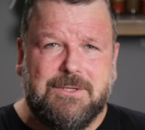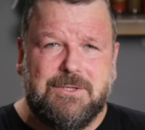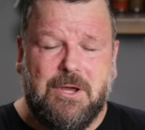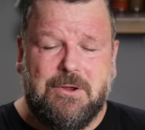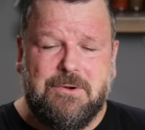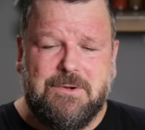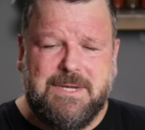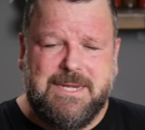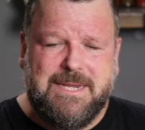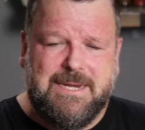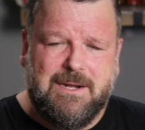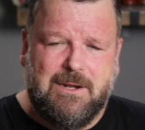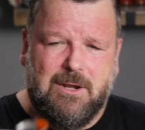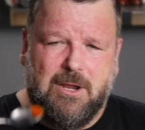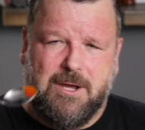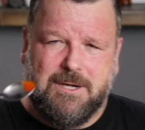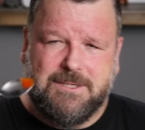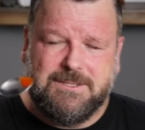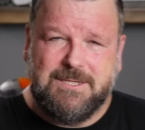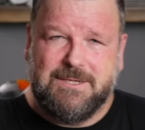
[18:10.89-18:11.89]
don't need a
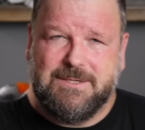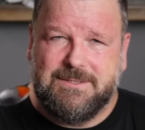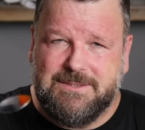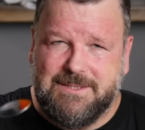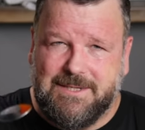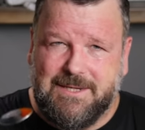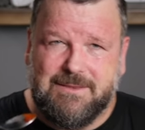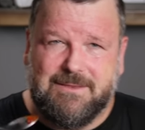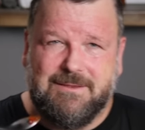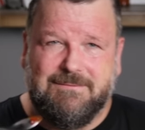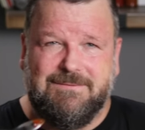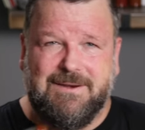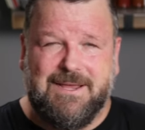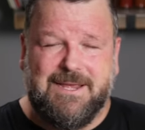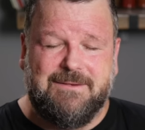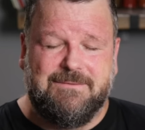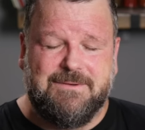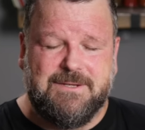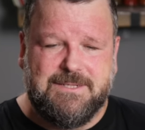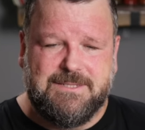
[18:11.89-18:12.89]
lot to get the
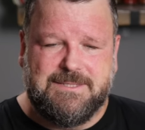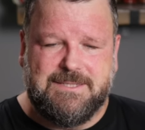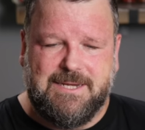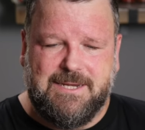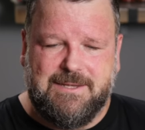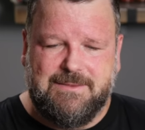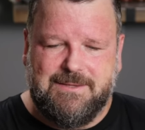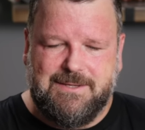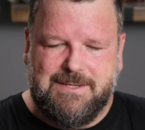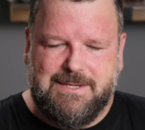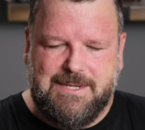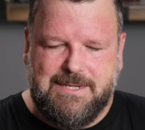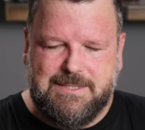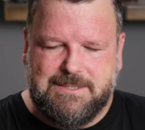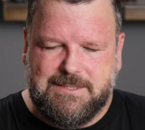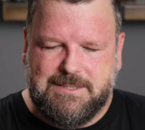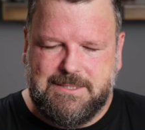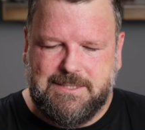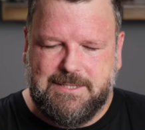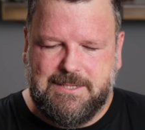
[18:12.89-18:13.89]
flavors and the
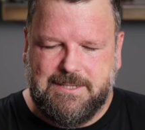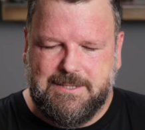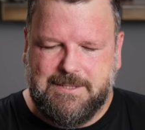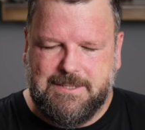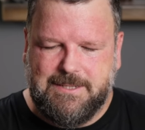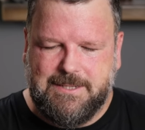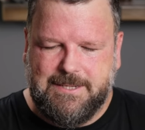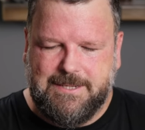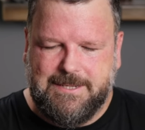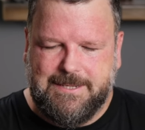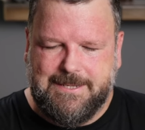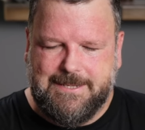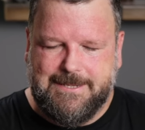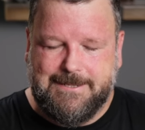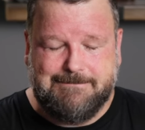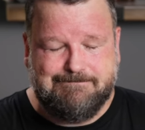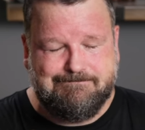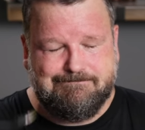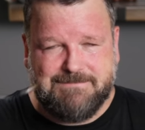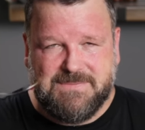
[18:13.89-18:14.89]
heat.
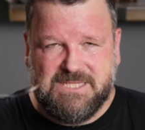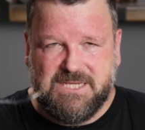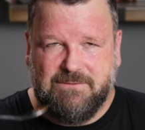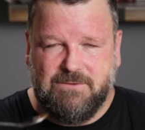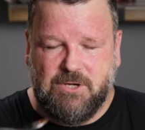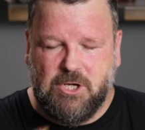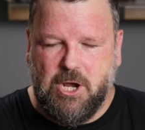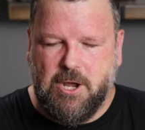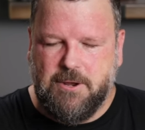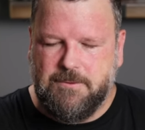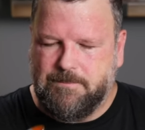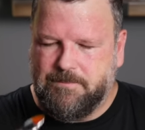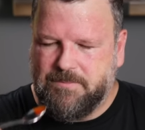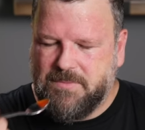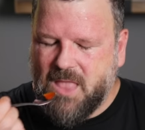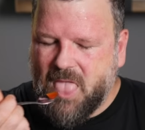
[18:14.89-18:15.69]
Let's give it a go.